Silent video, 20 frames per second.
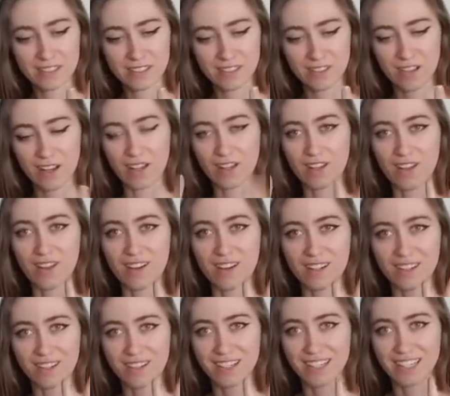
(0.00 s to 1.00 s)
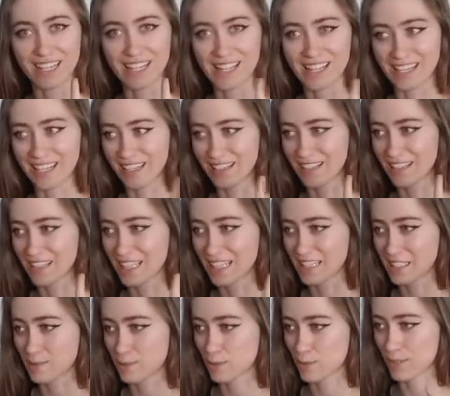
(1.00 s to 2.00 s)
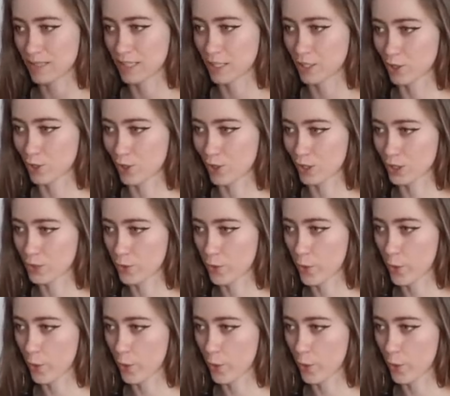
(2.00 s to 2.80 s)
They're not long or anything. I think it's supposed to be like long.